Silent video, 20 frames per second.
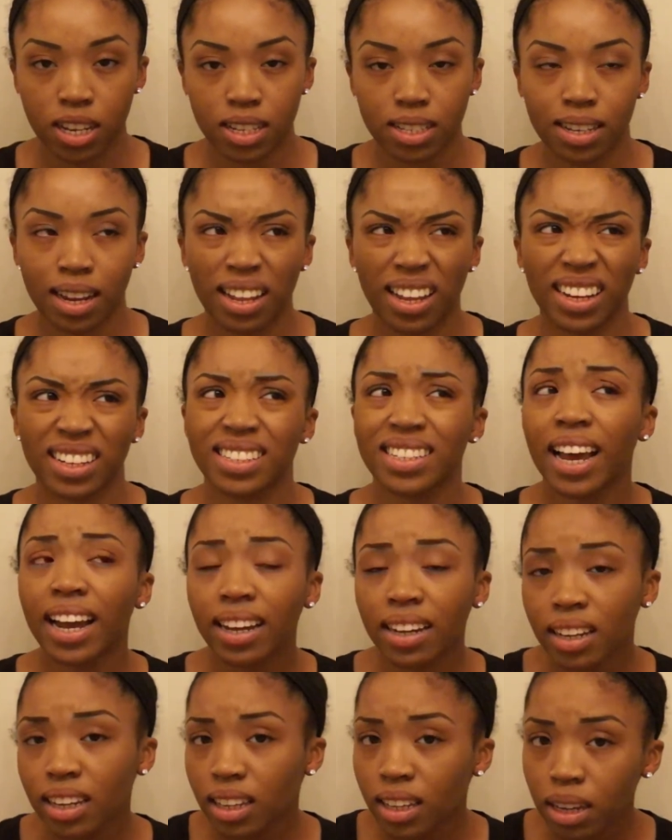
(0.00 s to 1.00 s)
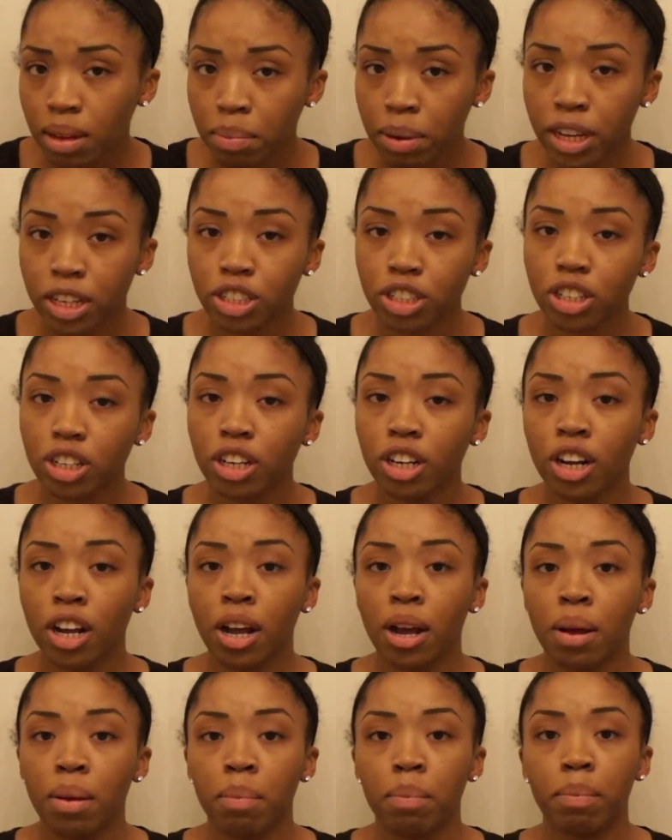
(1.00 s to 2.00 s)
It's not like technically a major,
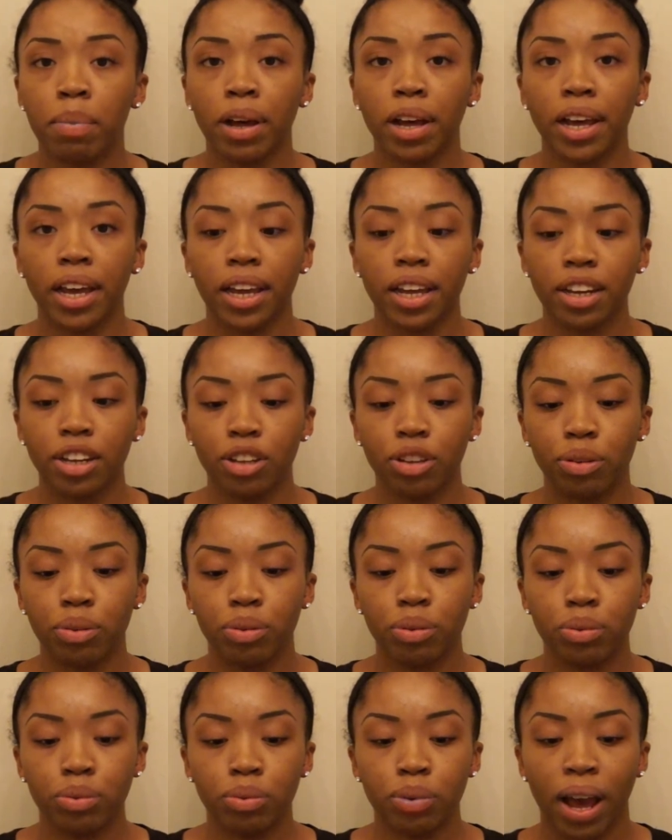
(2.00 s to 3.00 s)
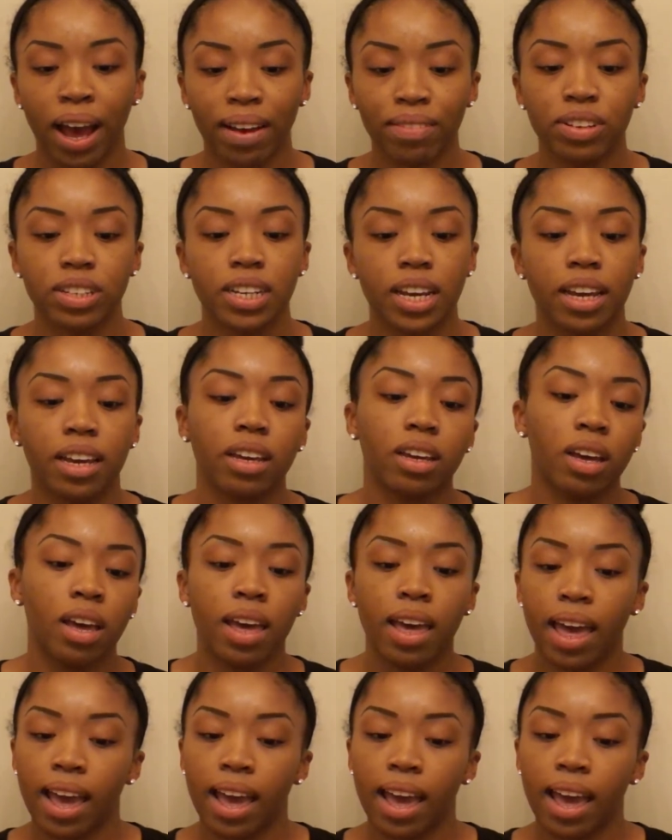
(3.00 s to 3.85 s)
but you have to take